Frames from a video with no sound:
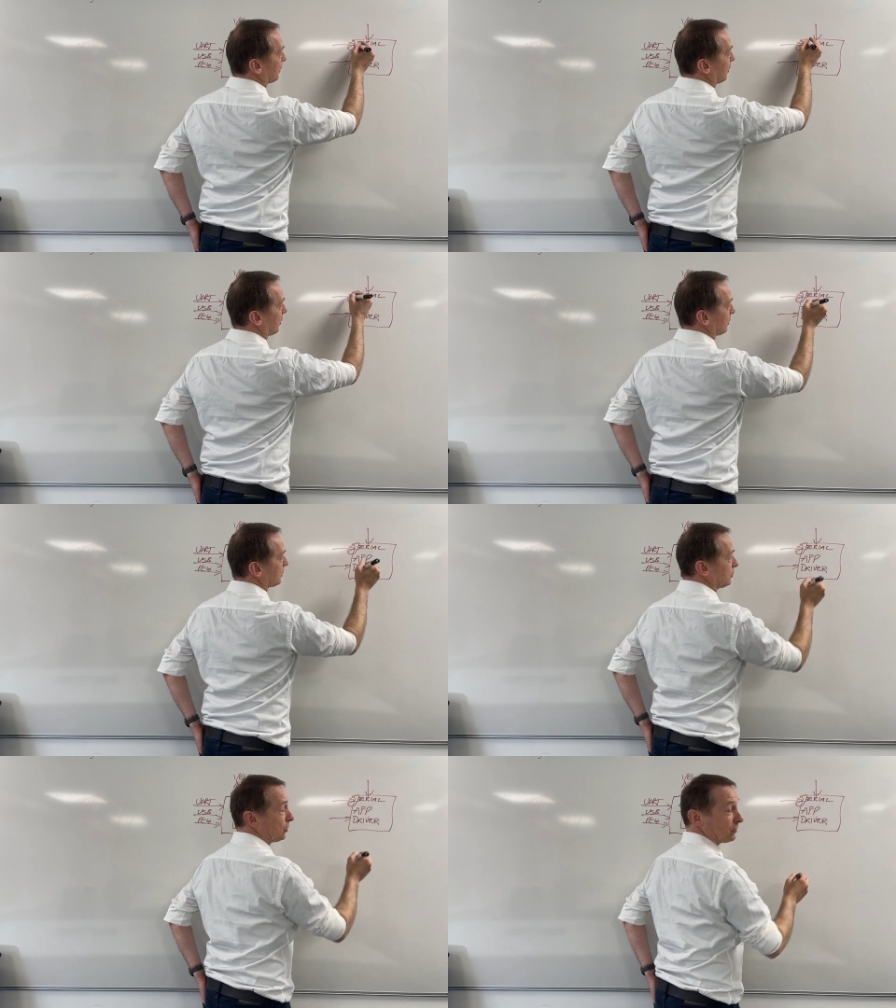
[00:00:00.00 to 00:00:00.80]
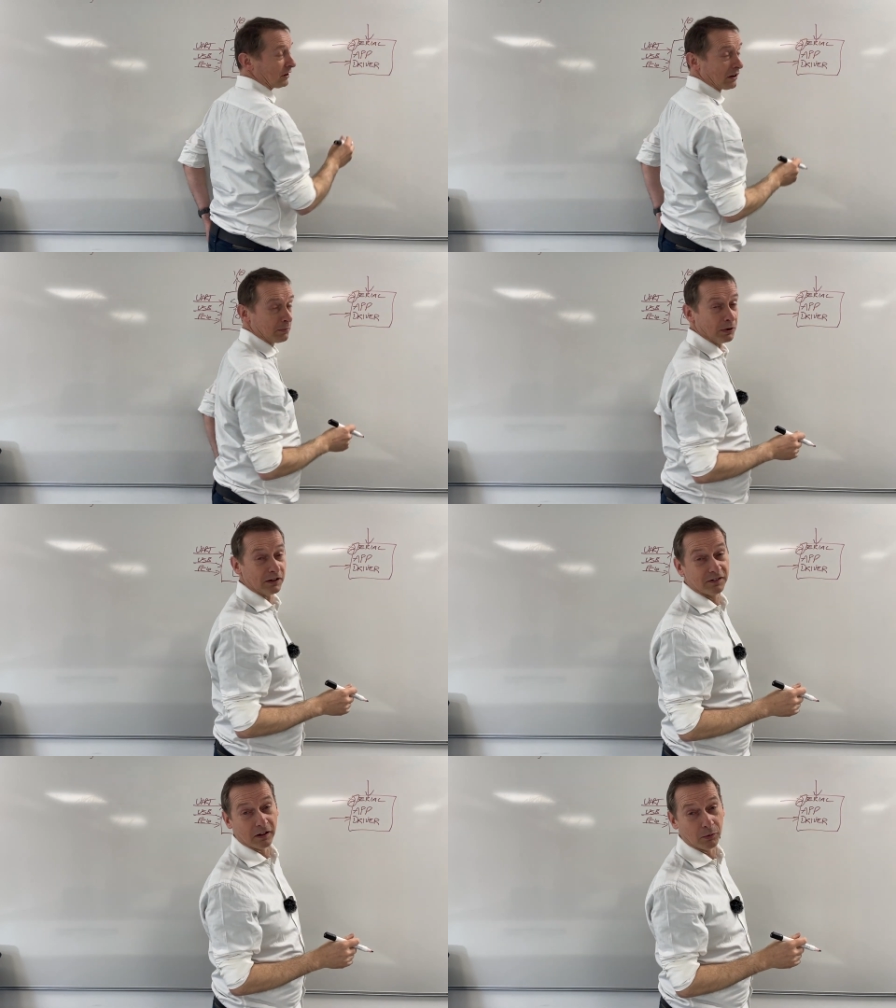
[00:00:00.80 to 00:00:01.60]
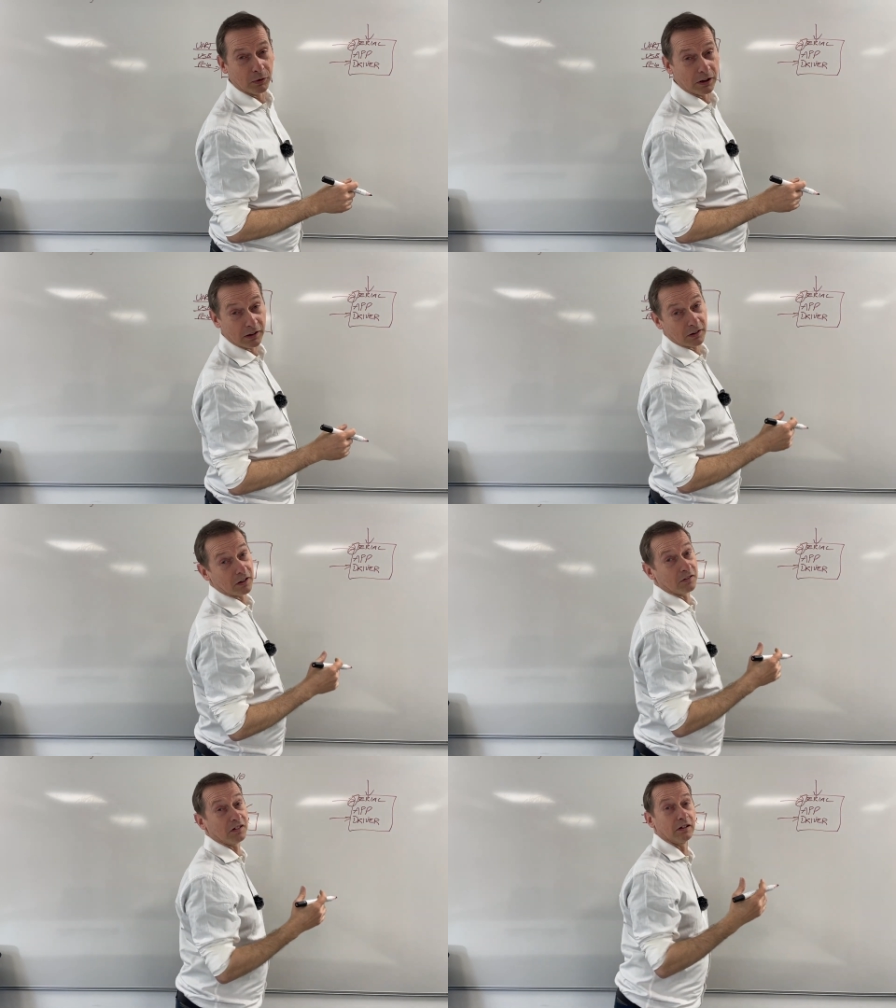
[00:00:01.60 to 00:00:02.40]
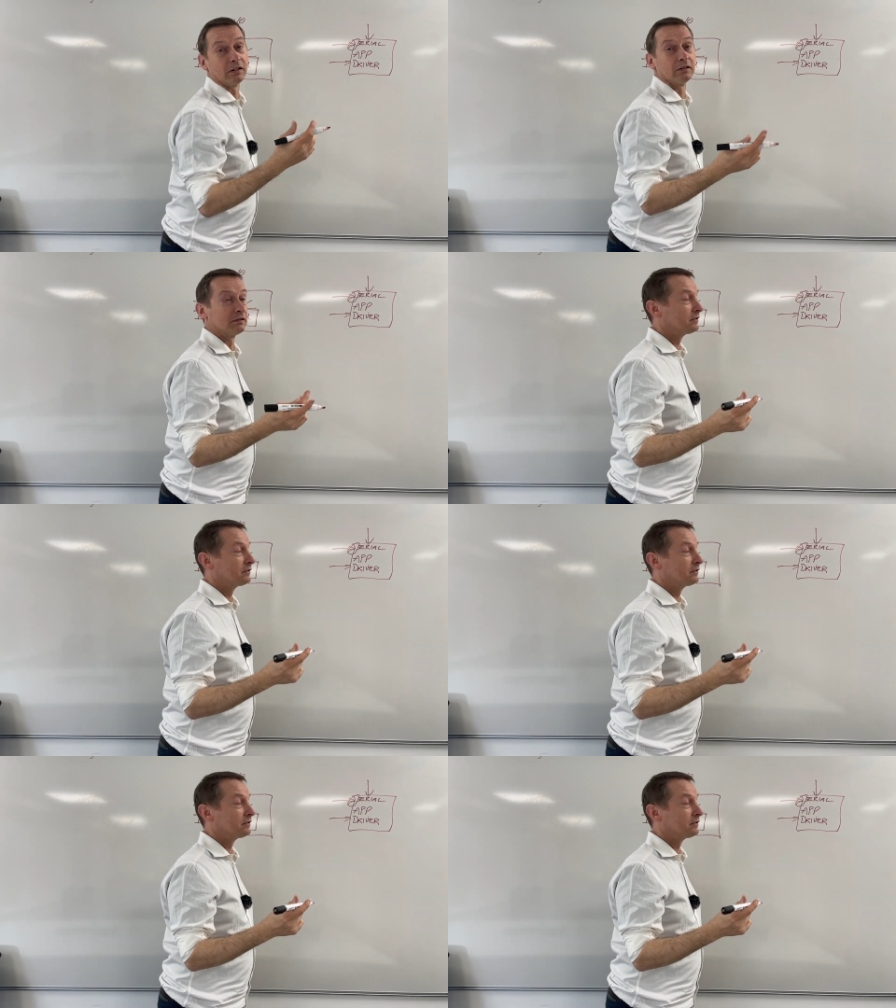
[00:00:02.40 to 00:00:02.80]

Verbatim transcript: are usually the bits that we need to consider.